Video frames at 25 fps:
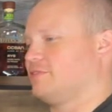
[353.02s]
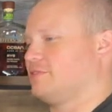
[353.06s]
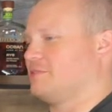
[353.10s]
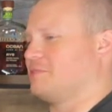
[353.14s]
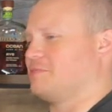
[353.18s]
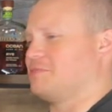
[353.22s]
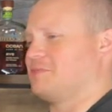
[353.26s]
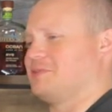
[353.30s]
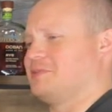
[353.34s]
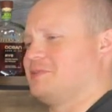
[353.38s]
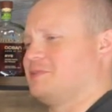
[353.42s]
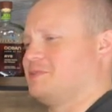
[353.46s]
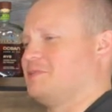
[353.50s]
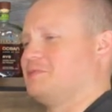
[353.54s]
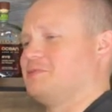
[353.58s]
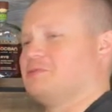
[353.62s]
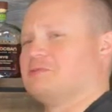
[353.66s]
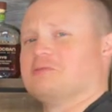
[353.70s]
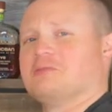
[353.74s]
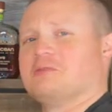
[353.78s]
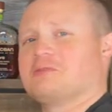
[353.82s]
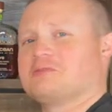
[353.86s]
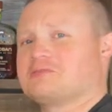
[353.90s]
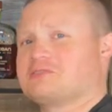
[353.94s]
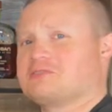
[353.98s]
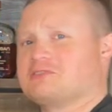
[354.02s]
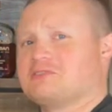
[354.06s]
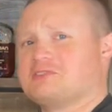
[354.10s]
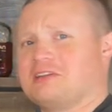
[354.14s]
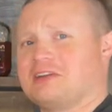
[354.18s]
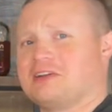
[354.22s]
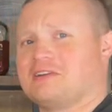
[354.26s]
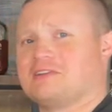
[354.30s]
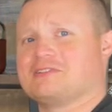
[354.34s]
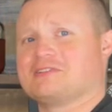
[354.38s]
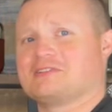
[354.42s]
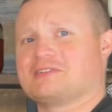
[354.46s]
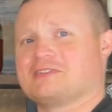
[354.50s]
some reason you were roasting
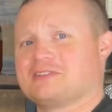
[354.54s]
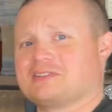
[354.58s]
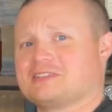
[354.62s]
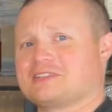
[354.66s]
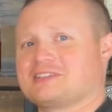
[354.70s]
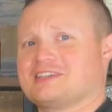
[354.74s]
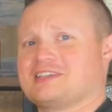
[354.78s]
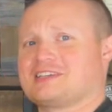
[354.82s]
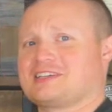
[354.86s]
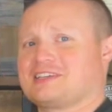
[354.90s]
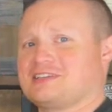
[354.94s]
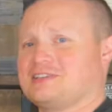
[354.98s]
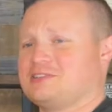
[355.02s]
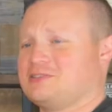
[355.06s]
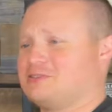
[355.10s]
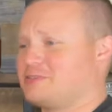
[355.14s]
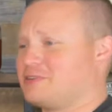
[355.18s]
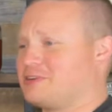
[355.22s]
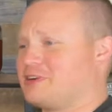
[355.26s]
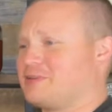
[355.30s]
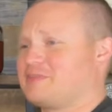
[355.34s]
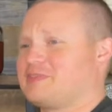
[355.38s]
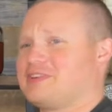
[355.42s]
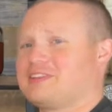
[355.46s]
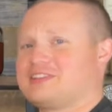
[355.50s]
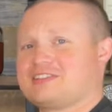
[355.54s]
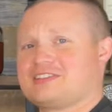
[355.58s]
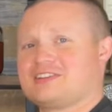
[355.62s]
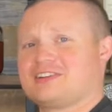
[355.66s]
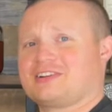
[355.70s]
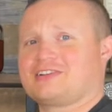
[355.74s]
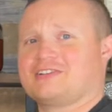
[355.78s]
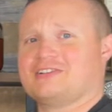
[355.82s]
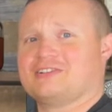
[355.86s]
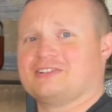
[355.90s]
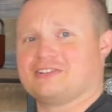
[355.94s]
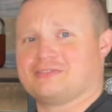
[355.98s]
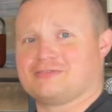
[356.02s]
cherries on a stick and you dropped that
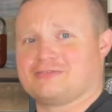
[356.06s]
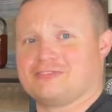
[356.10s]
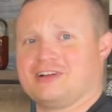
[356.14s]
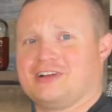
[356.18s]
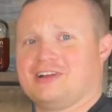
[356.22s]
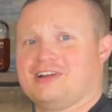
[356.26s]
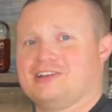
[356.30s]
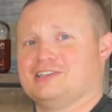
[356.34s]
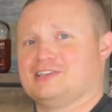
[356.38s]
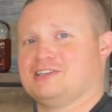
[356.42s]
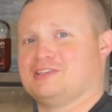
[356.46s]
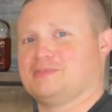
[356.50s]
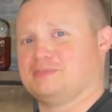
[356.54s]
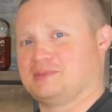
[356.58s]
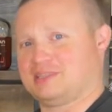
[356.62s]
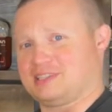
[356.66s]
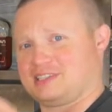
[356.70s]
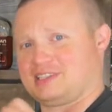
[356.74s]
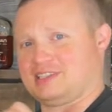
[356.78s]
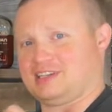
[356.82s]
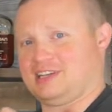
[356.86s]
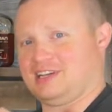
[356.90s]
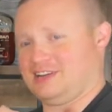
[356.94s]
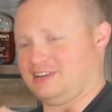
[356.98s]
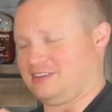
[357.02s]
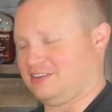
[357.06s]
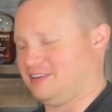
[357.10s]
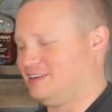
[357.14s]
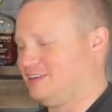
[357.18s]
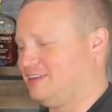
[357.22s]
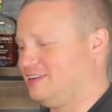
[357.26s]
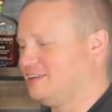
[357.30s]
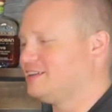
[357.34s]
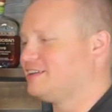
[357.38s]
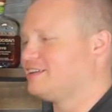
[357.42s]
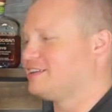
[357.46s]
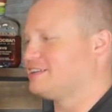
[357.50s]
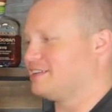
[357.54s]
sucker in the fire and you picked it out,
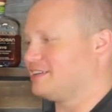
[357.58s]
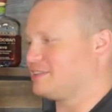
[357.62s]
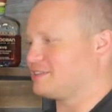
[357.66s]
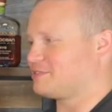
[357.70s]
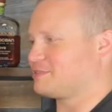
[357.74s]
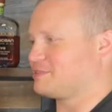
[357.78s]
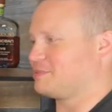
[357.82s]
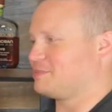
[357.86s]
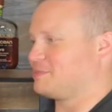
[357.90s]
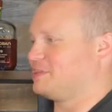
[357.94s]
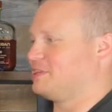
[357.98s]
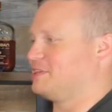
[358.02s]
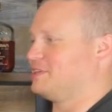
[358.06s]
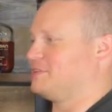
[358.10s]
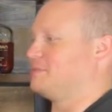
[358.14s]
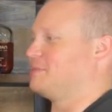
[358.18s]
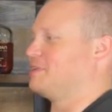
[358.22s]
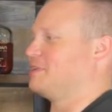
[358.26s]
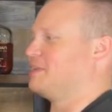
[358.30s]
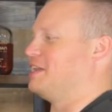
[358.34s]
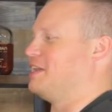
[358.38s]
that's what I'm getting when I